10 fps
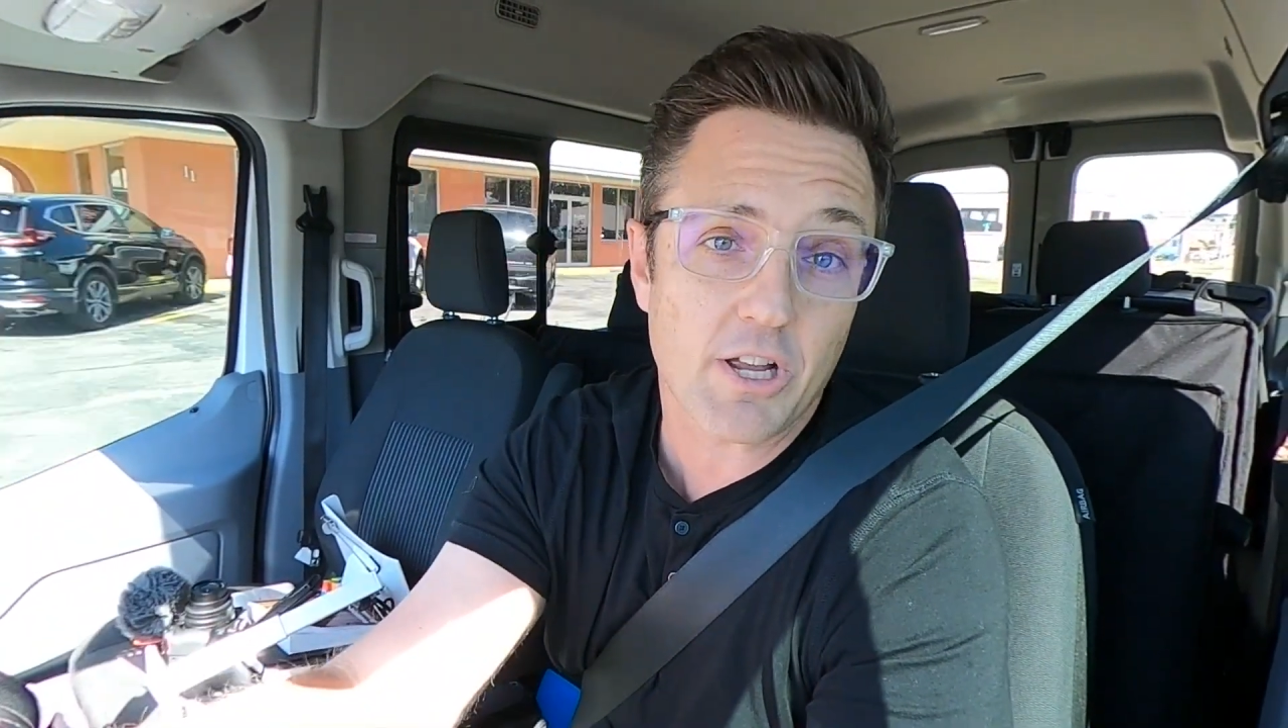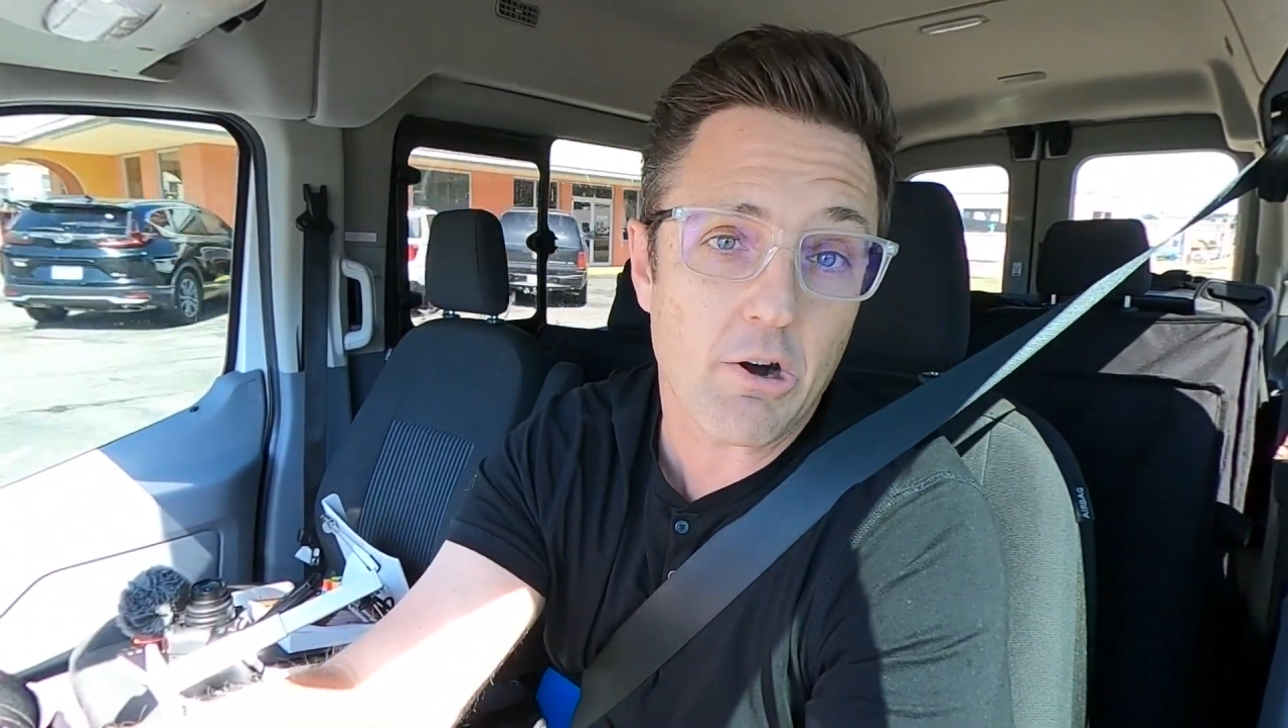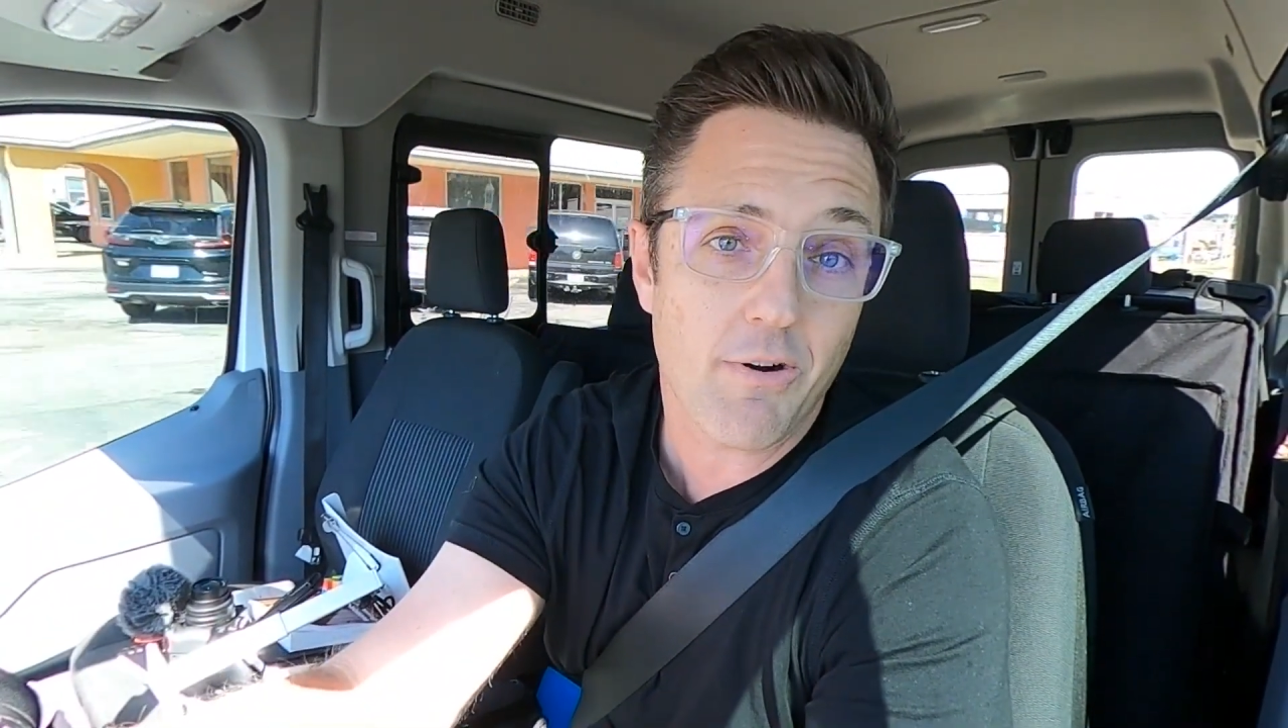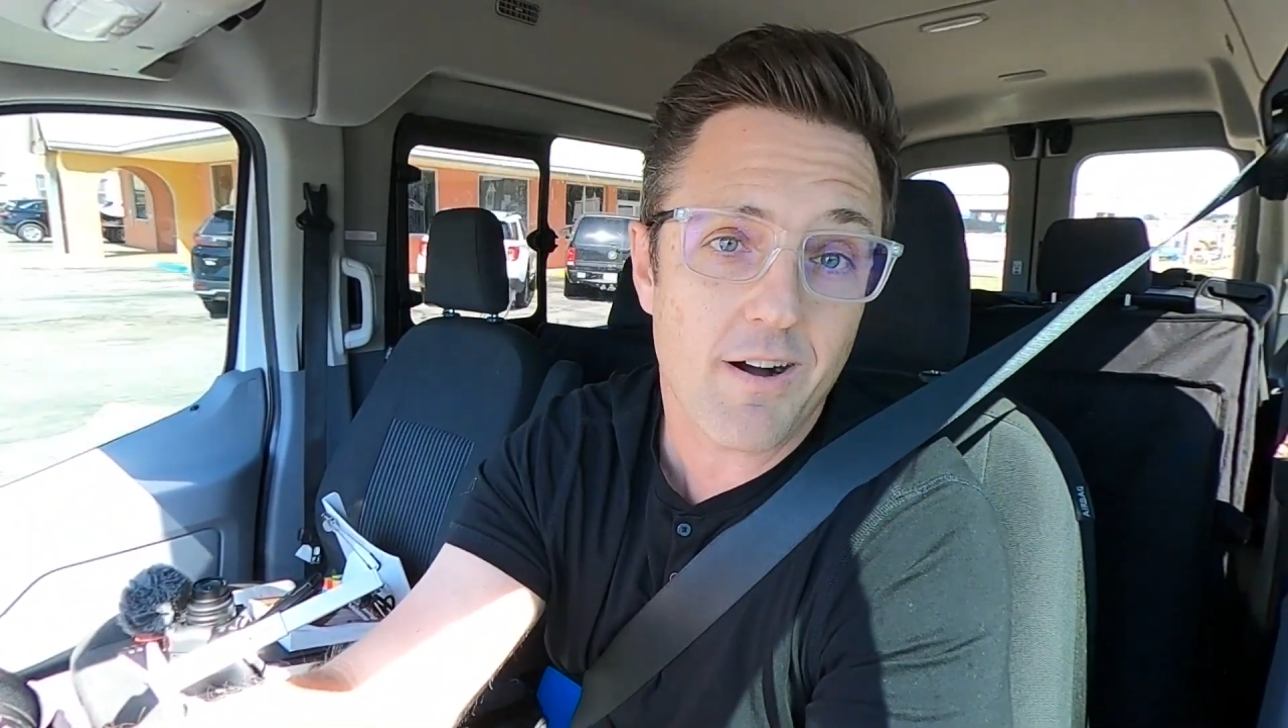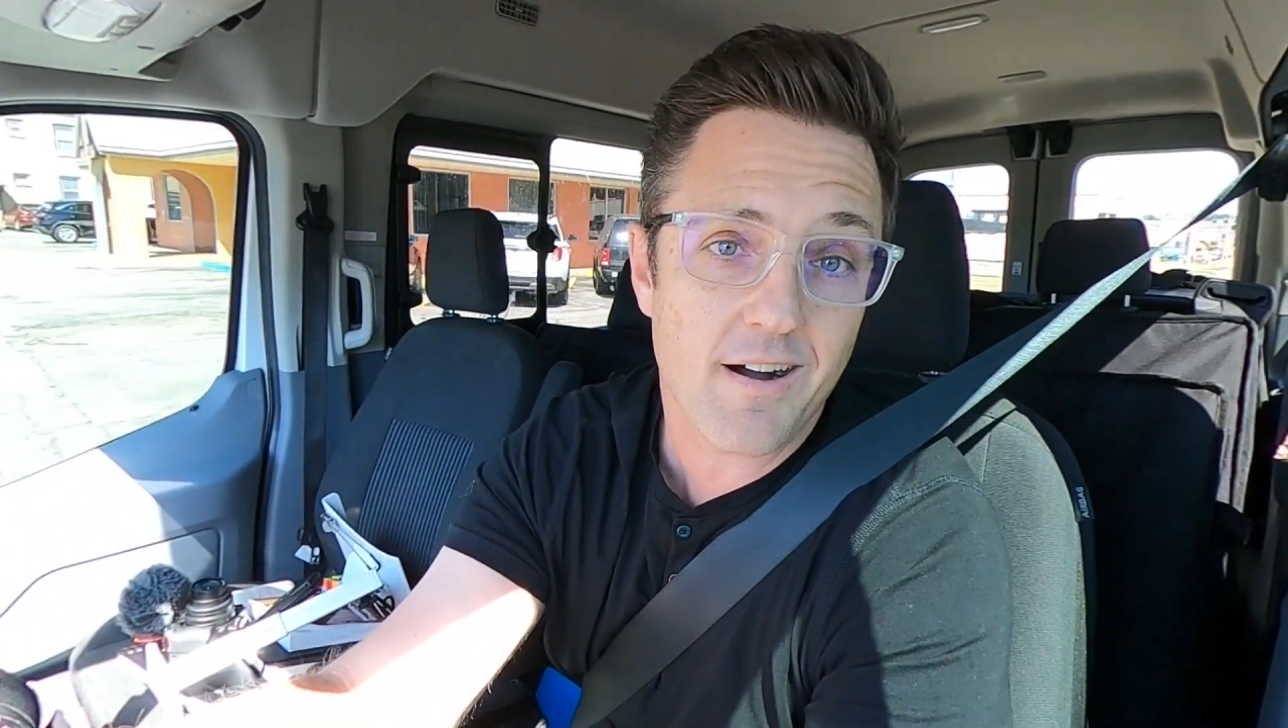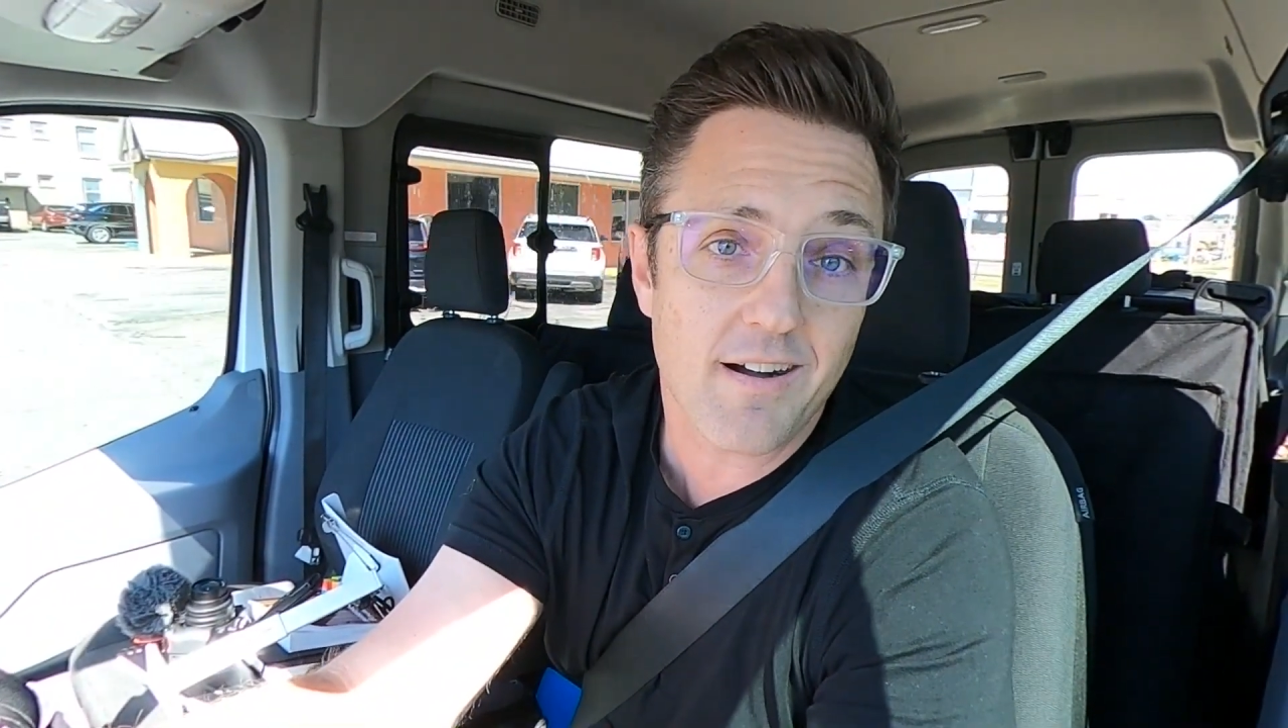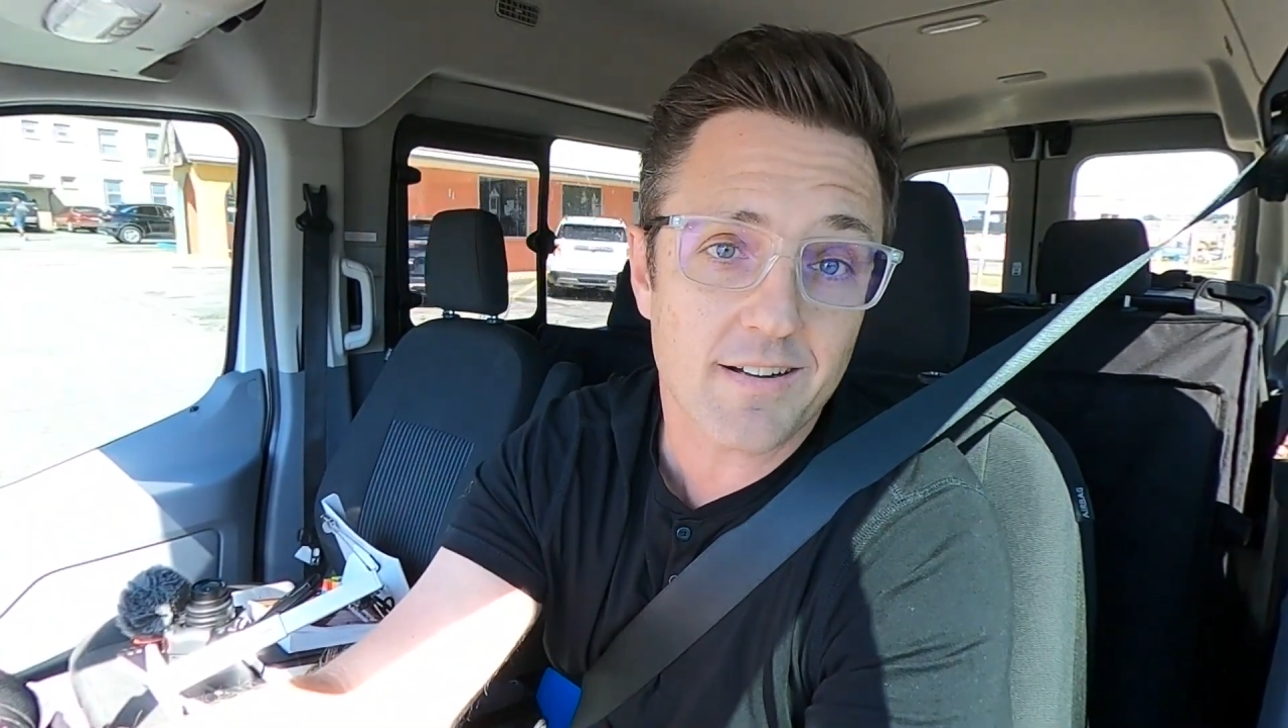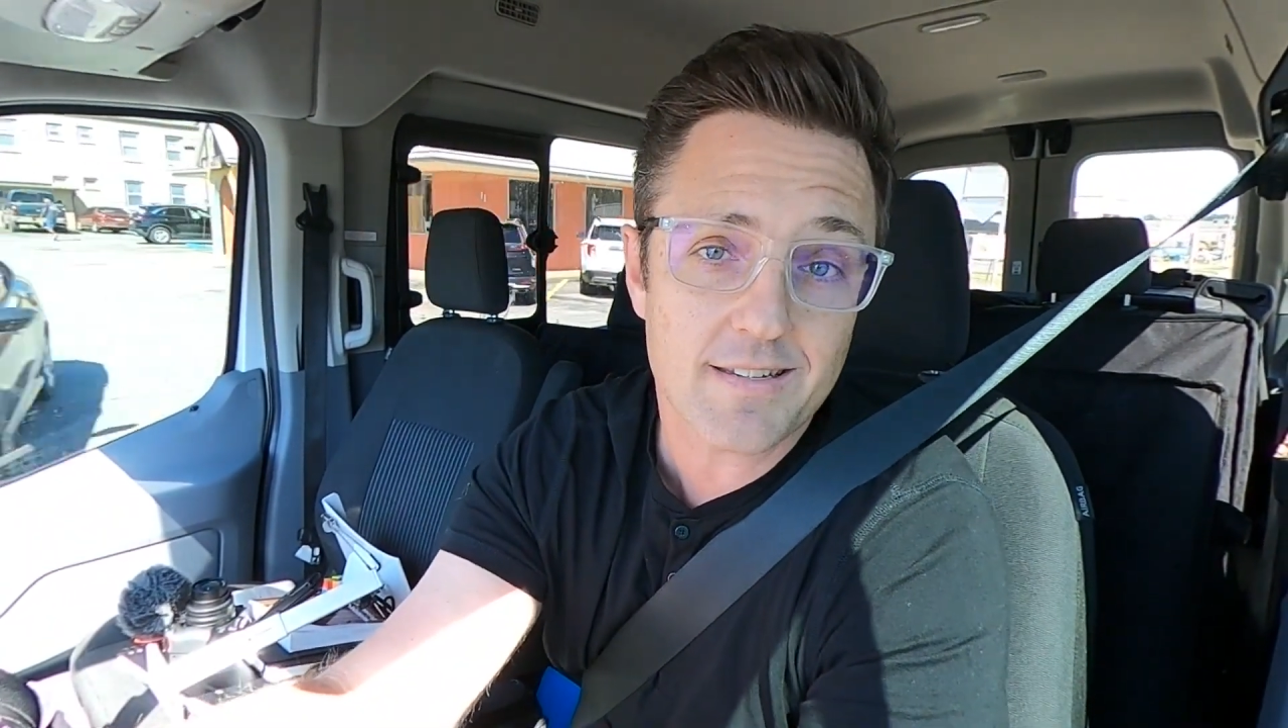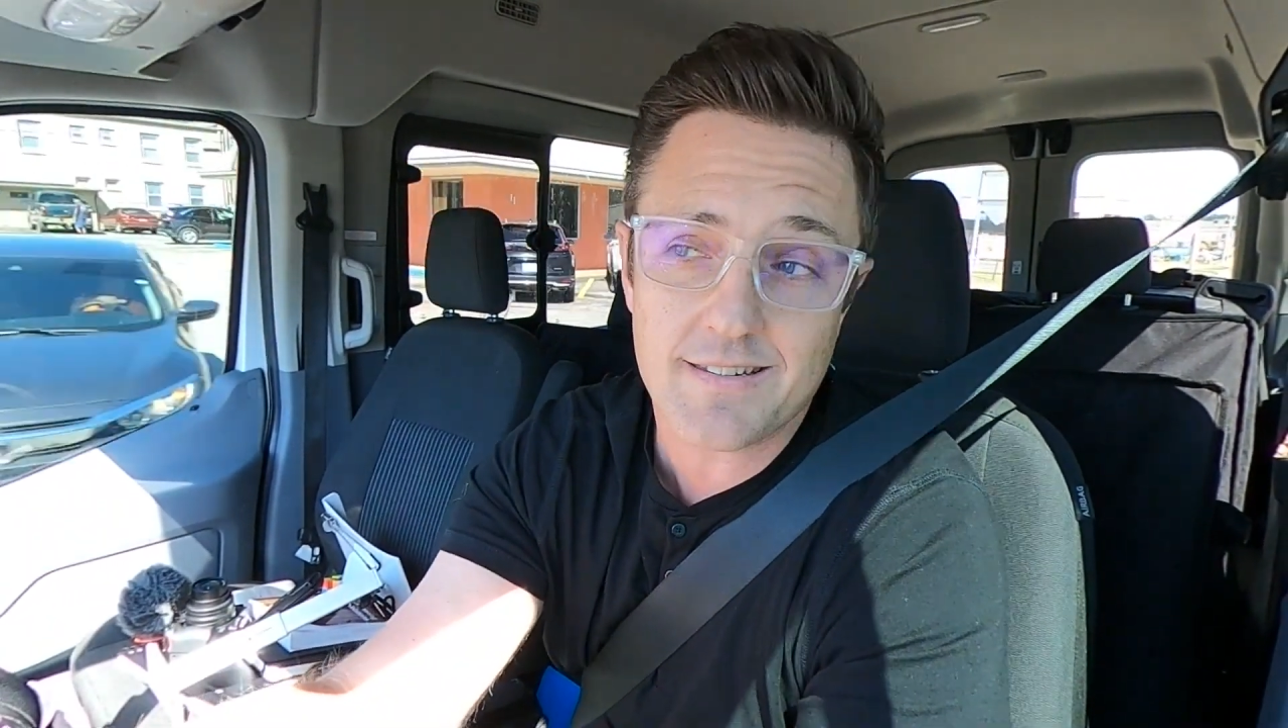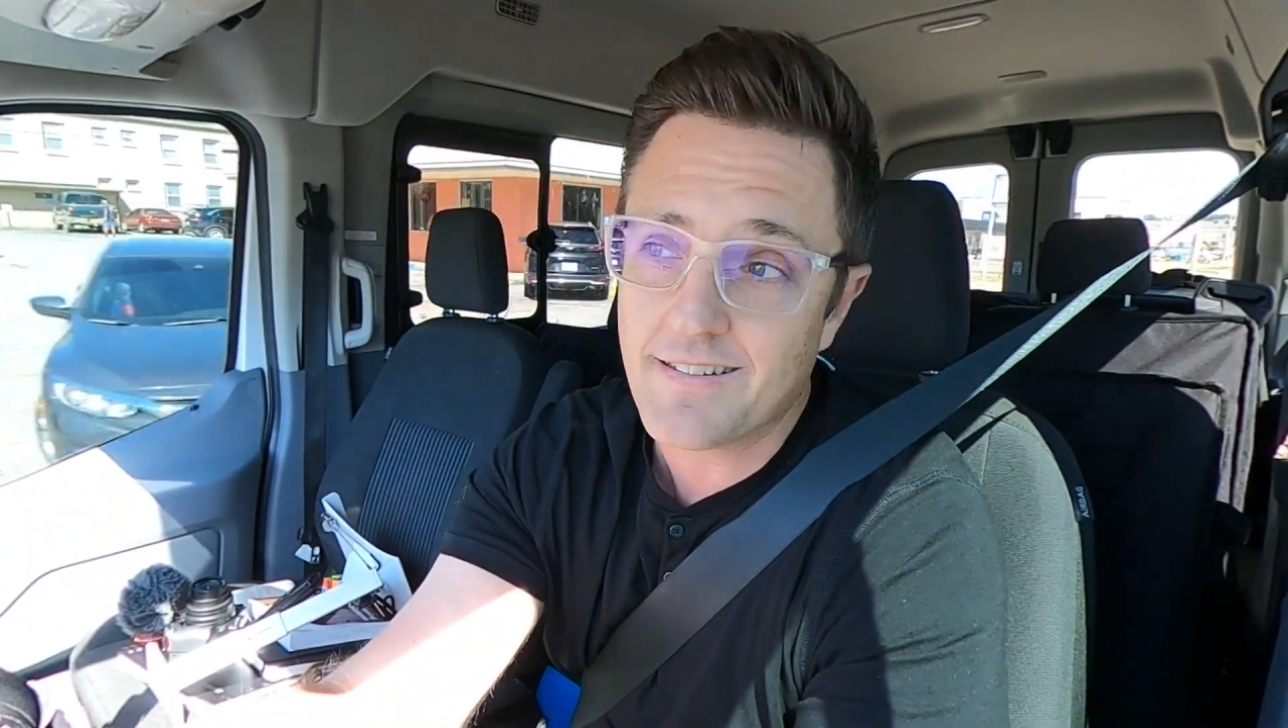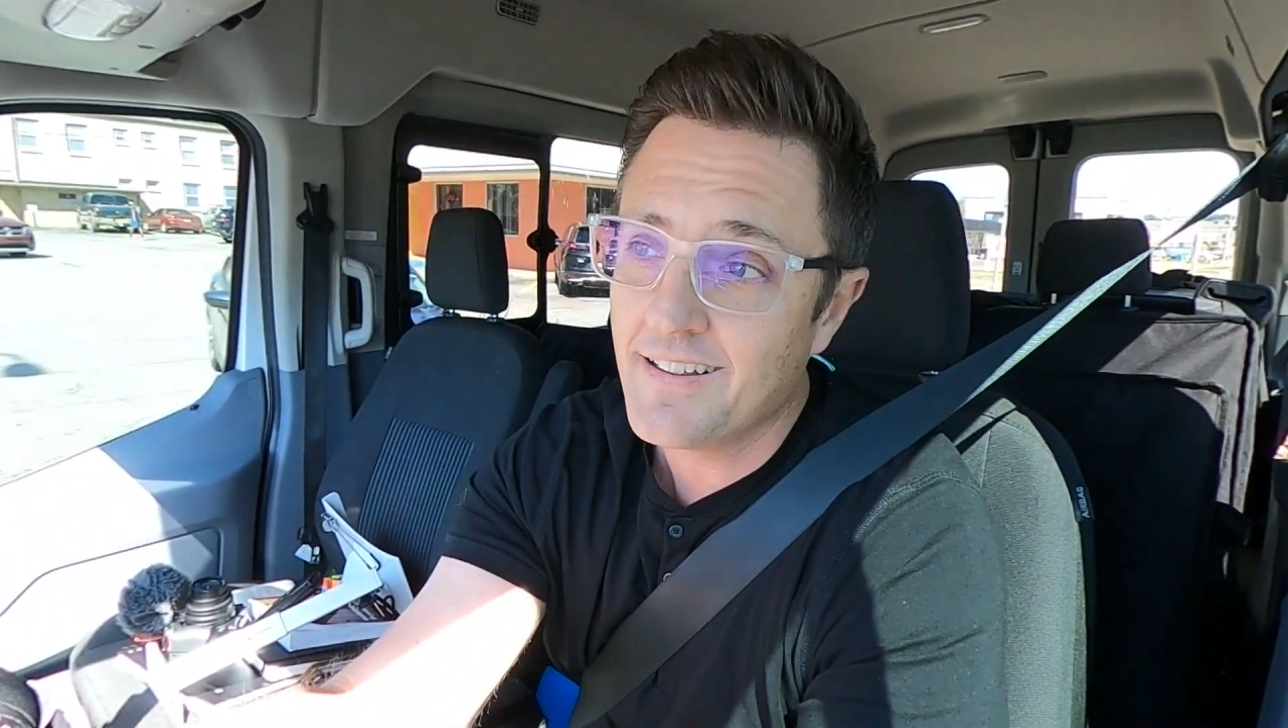go Hogs,